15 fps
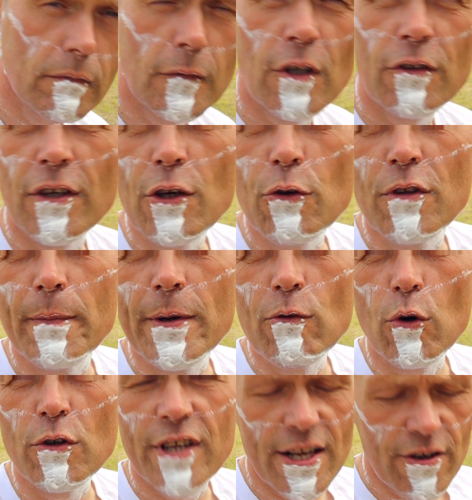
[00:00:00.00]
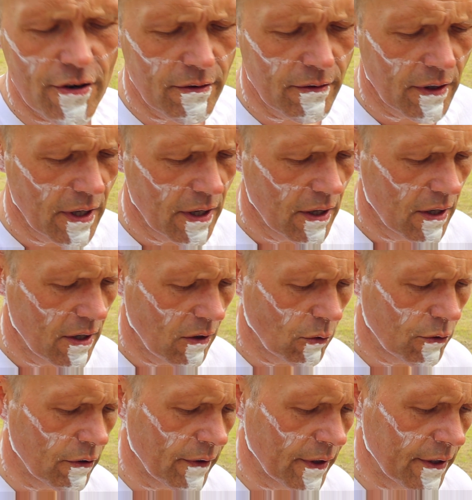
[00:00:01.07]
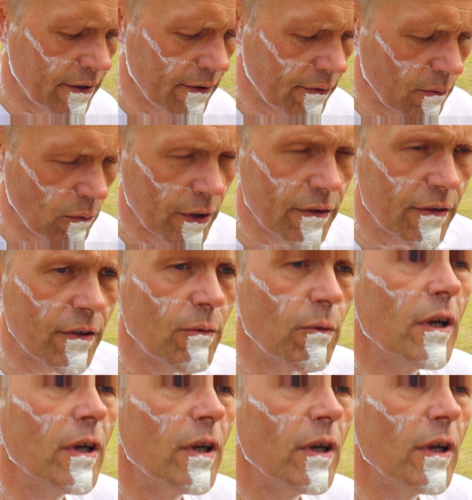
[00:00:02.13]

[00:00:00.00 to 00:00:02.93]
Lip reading: because I use them in rotation. Lots of other different ones as